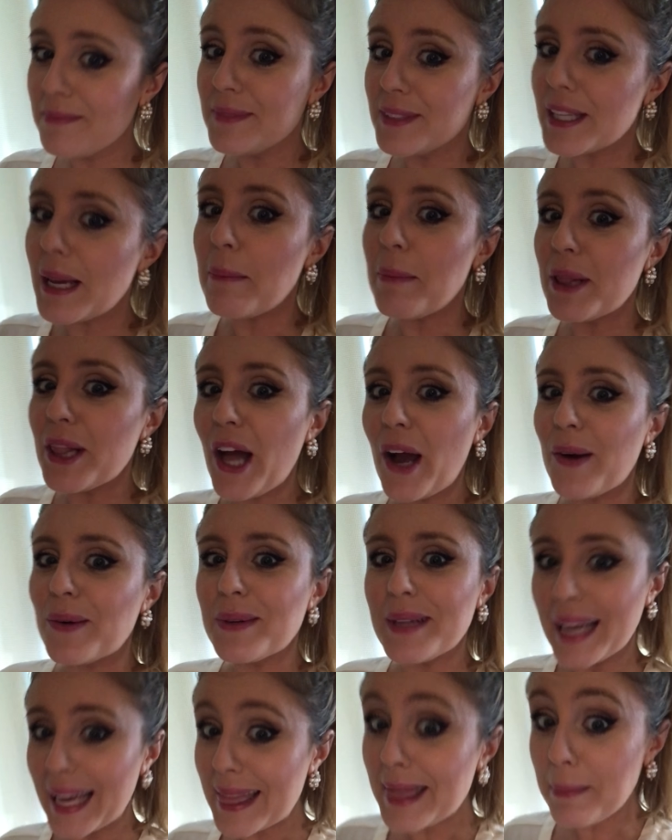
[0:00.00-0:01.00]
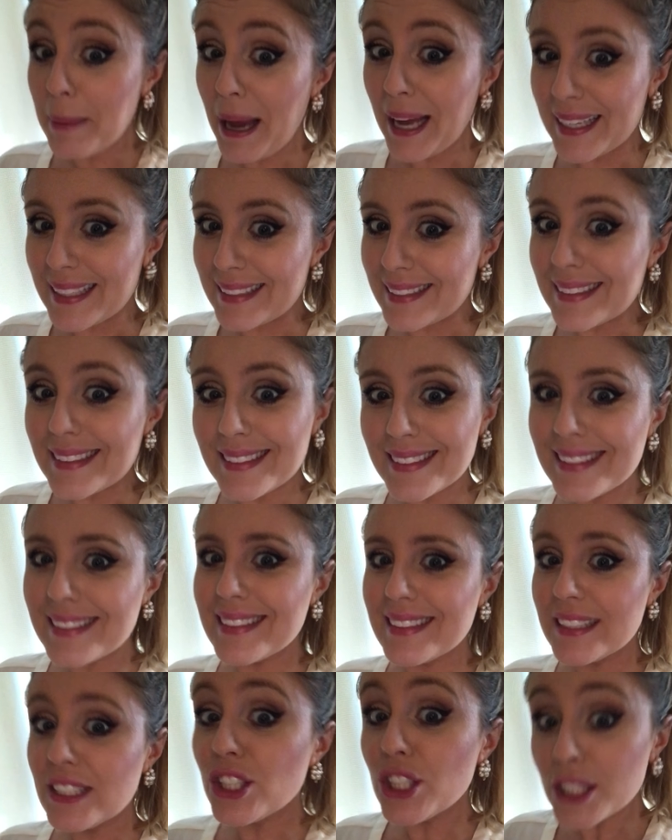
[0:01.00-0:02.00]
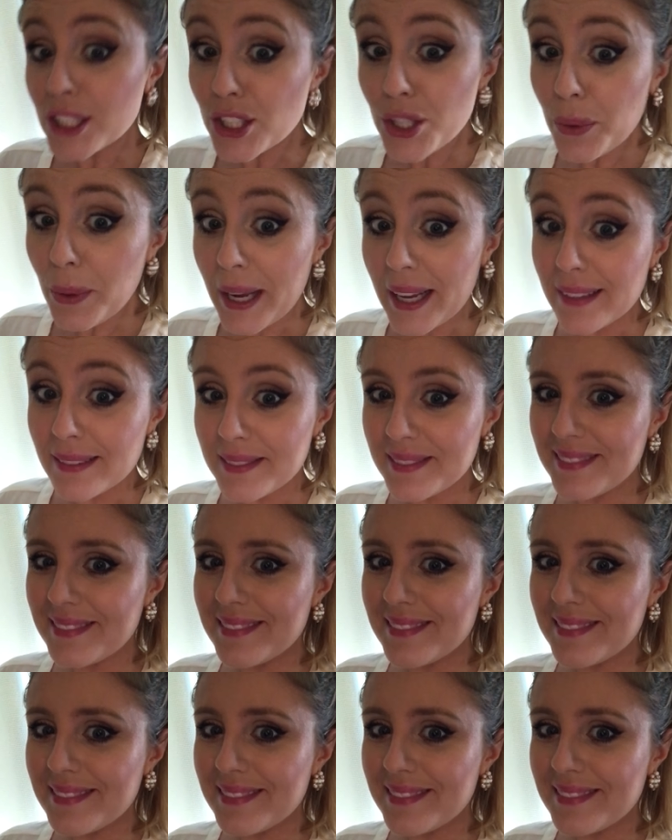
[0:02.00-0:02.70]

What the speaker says: Down below. Hit the button. Just do it.